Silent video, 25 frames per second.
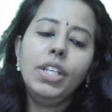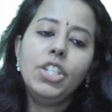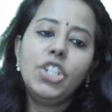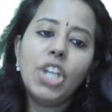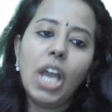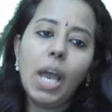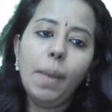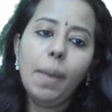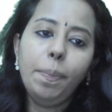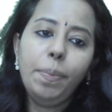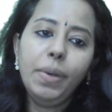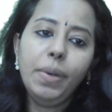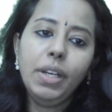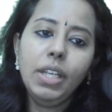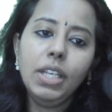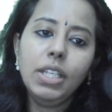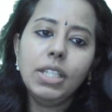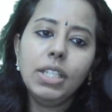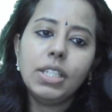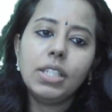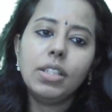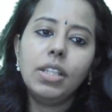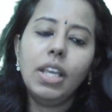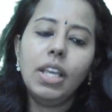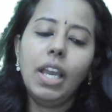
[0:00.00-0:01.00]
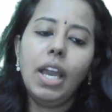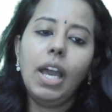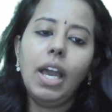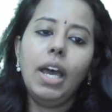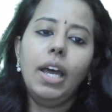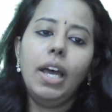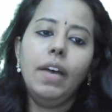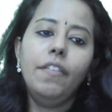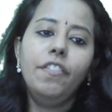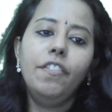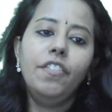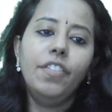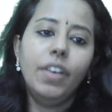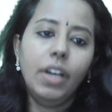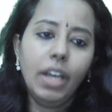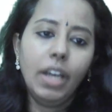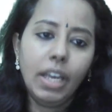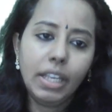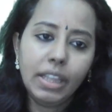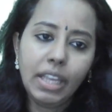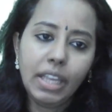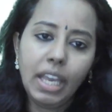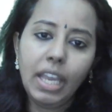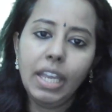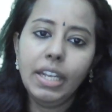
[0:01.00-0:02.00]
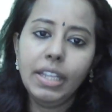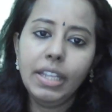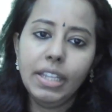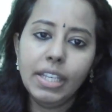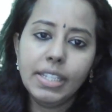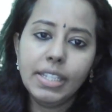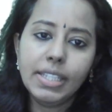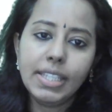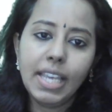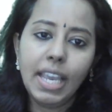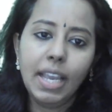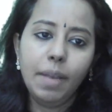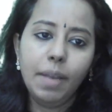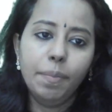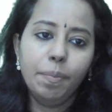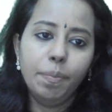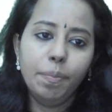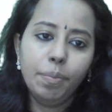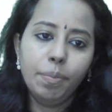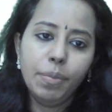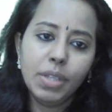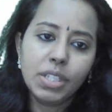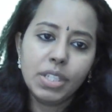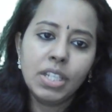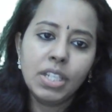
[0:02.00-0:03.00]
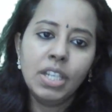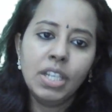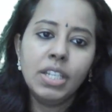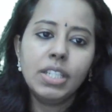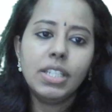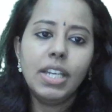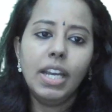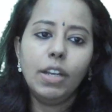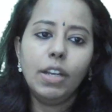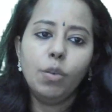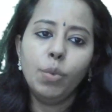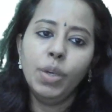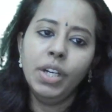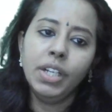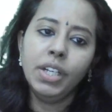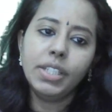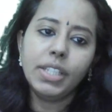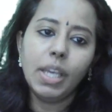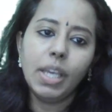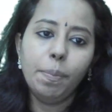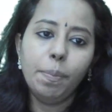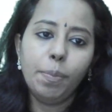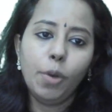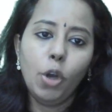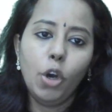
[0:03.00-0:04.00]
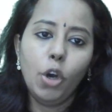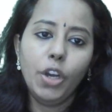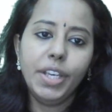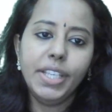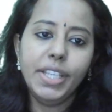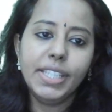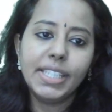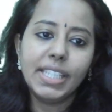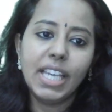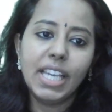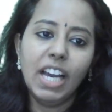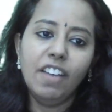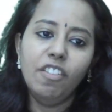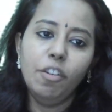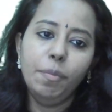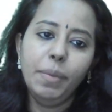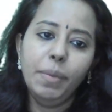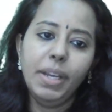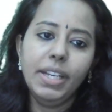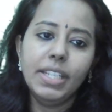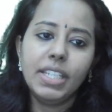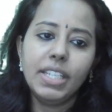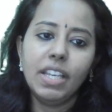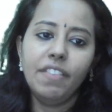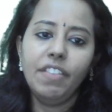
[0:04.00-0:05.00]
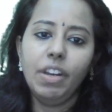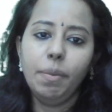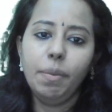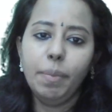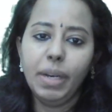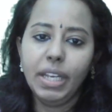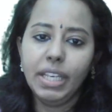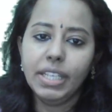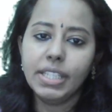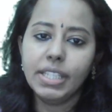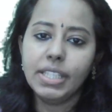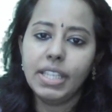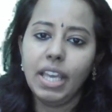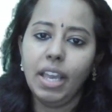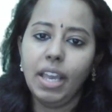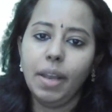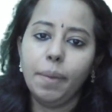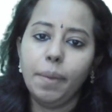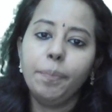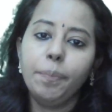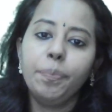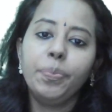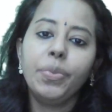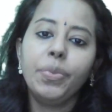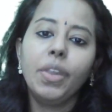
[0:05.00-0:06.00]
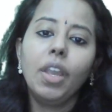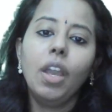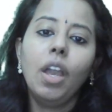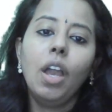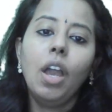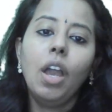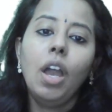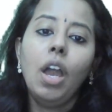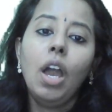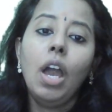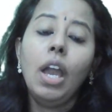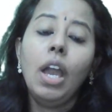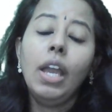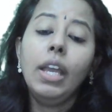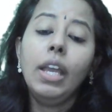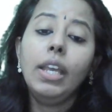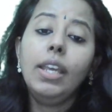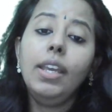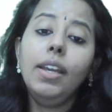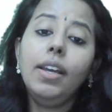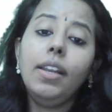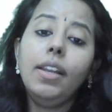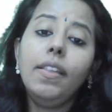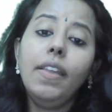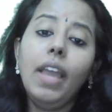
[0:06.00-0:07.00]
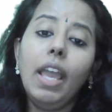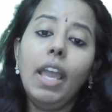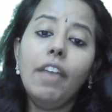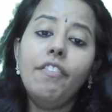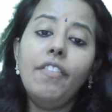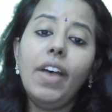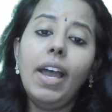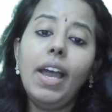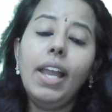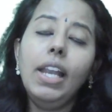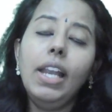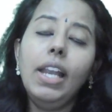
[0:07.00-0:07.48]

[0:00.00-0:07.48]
In Japanese, they have again the same business networks, employees, governments, everybody is there. Here the